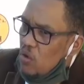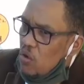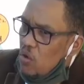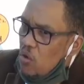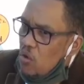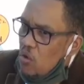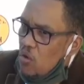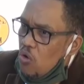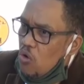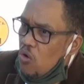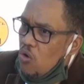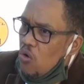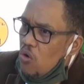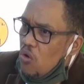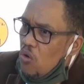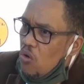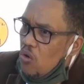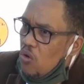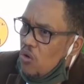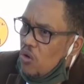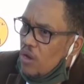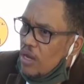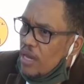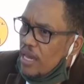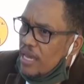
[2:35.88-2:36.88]
Who
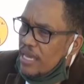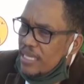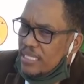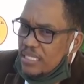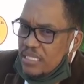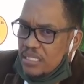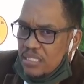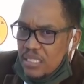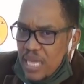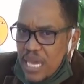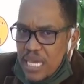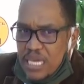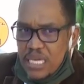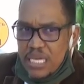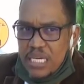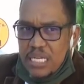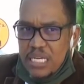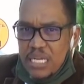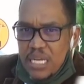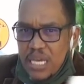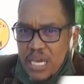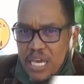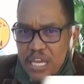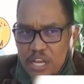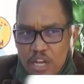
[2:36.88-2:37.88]
has
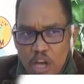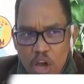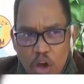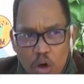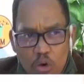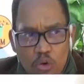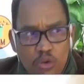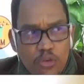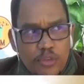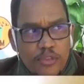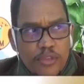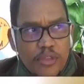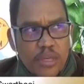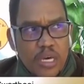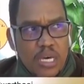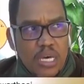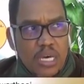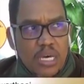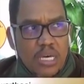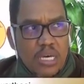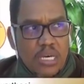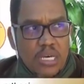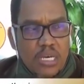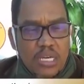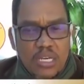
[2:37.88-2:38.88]
taken an oath
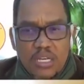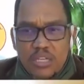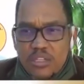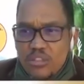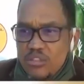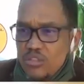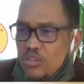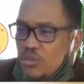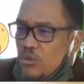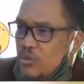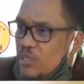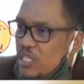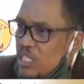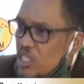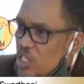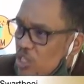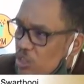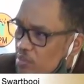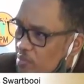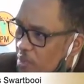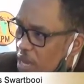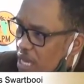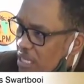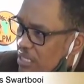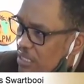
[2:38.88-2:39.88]
to
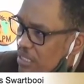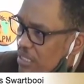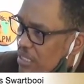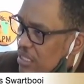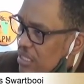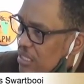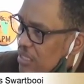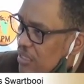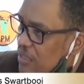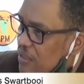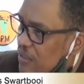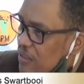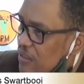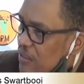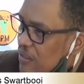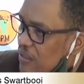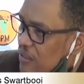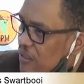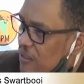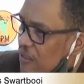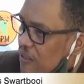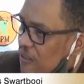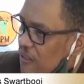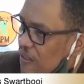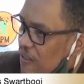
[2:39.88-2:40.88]
respect
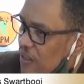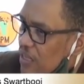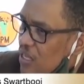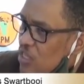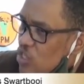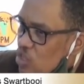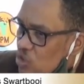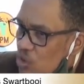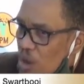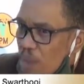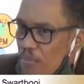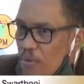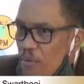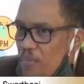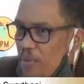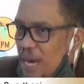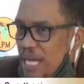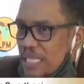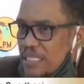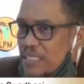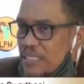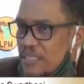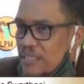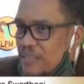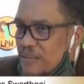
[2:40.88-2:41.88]
SWAPO
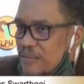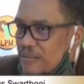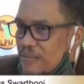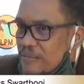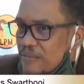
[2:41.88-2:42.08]
party?